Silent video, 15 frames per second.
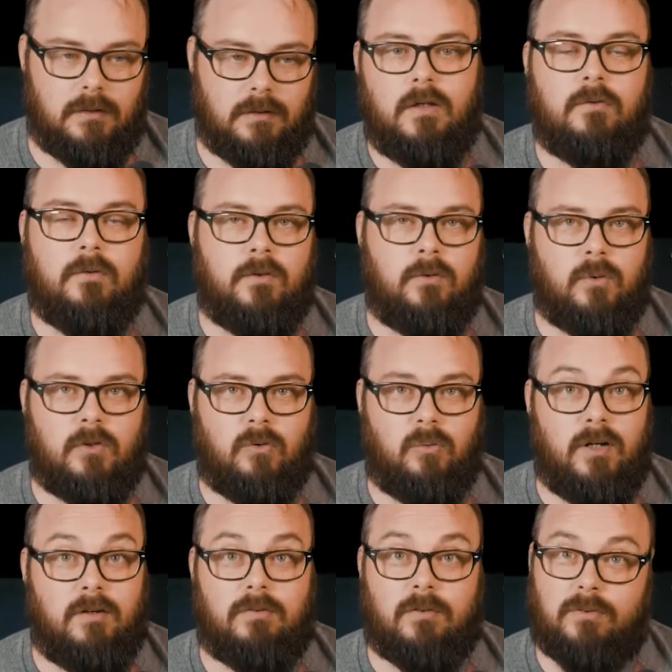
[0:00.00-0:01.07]
So this works
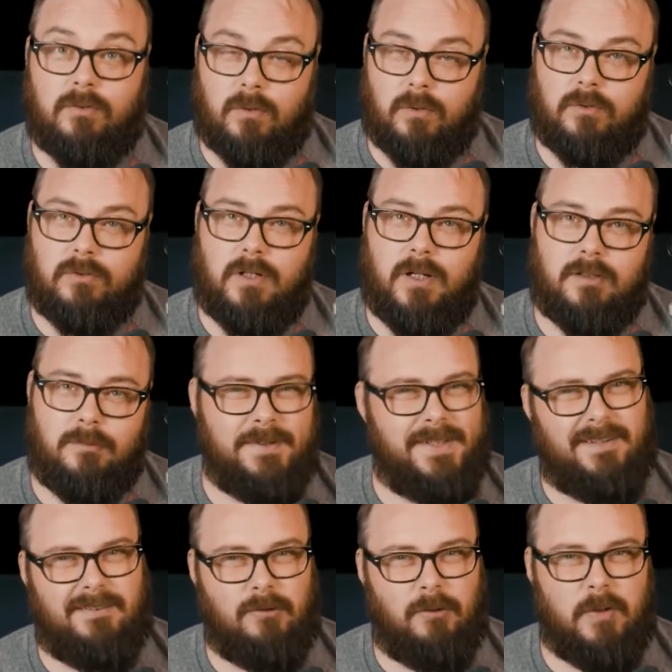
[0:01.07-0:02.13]
great for solo tracks, but
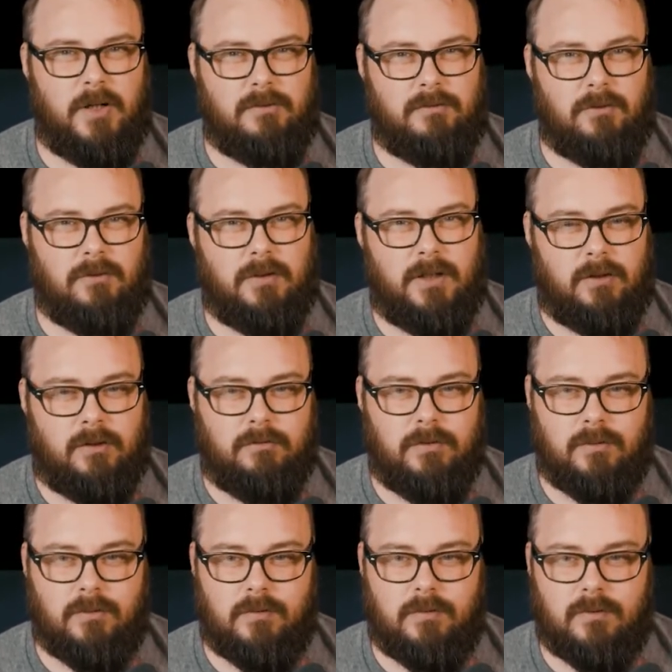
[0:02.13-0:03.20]
not so much for
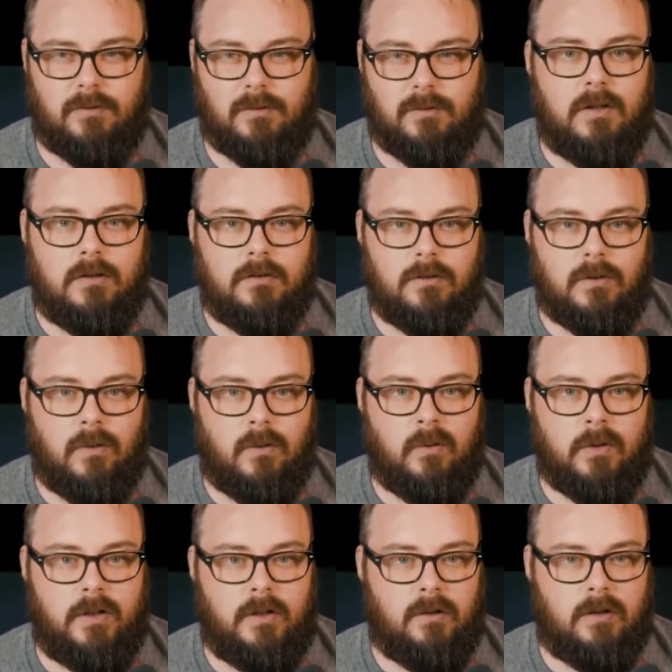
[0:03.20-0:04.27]
interviews. So
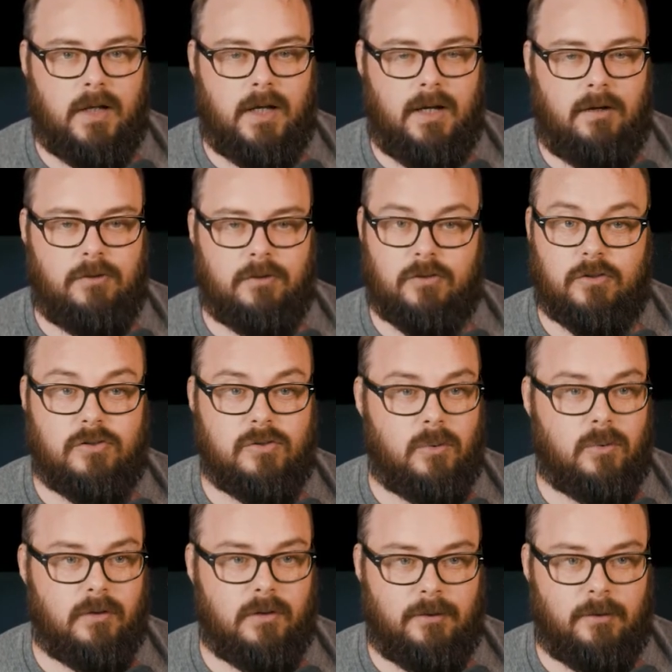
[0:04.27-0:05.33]
here I have just a
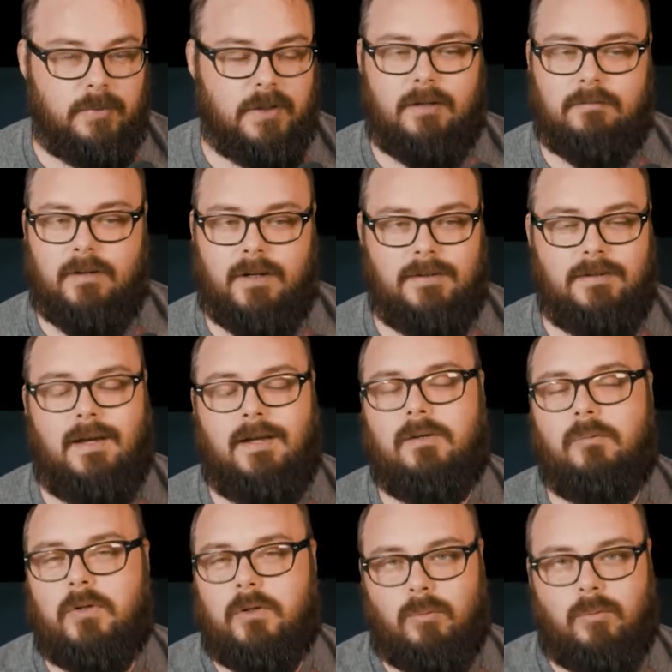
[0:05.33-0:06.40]
short little bit. I
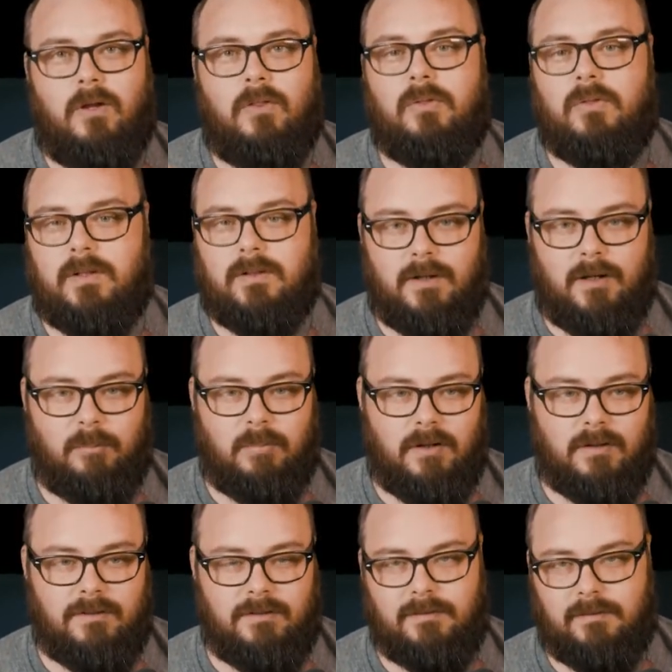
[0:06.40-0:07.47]
didn't want to run through the entire
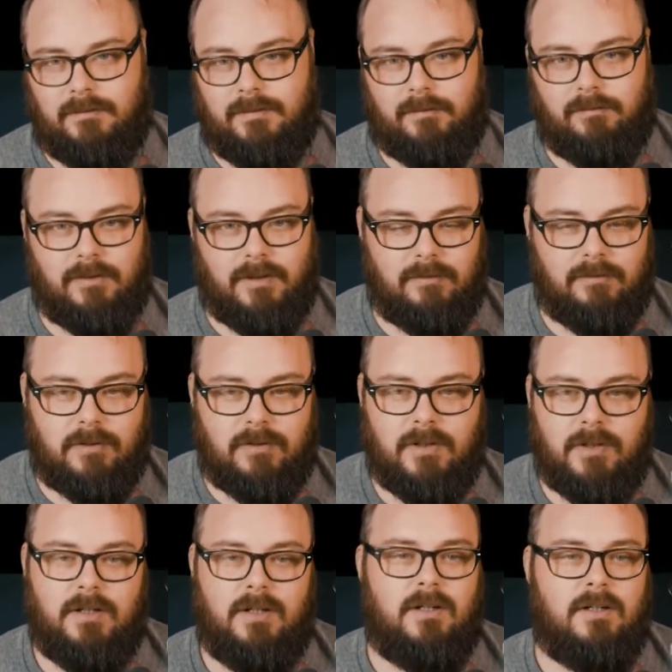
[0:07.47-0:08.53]
process. It's going to take forever.
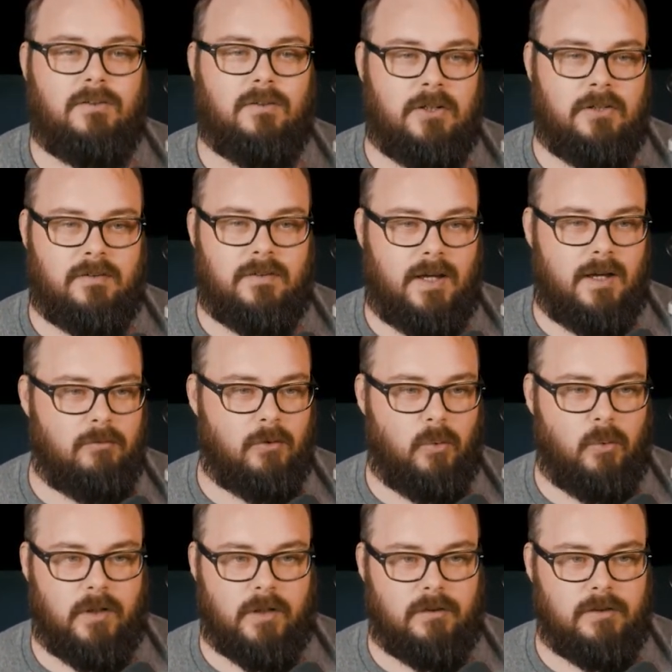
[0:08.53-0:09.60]
So I just have a
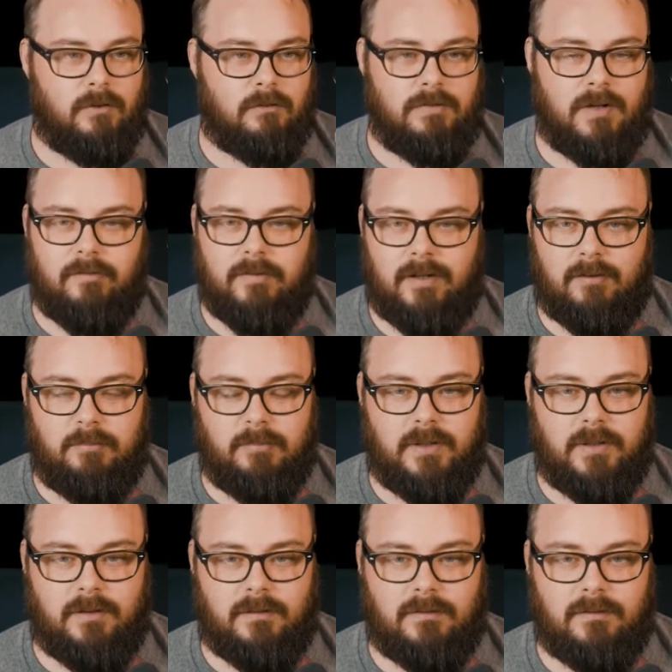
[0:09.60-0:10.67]
quick, 5.5
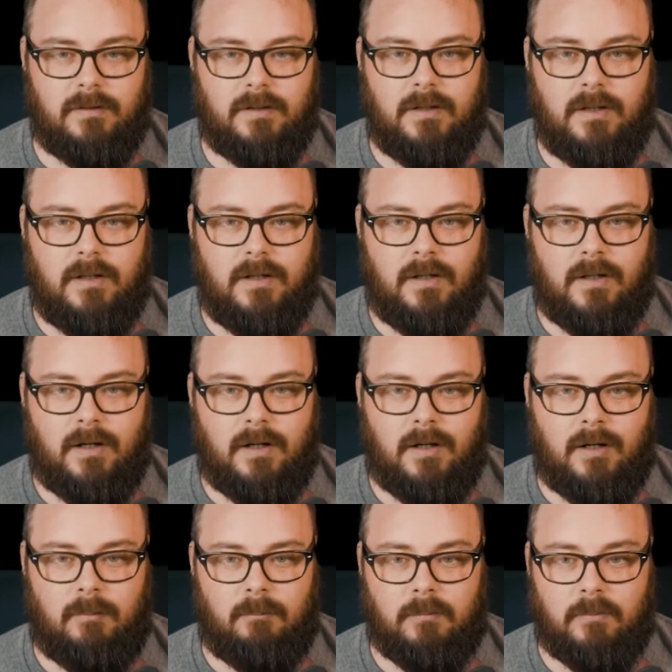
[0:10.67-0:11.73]
minutes. So
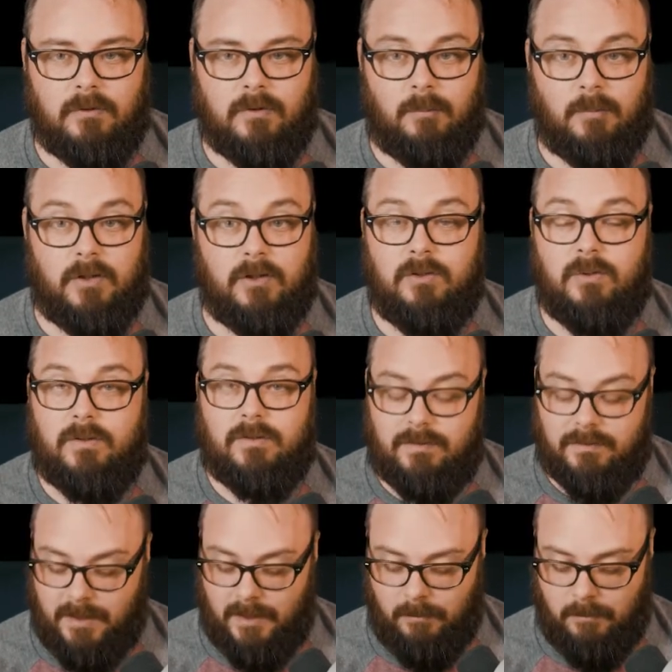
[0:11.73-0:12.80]
I'm going to do the
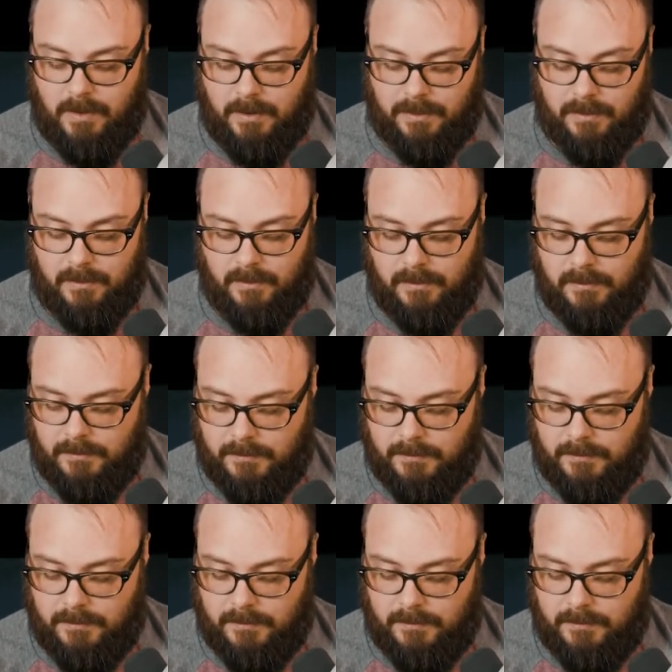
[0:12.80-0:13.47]
same method,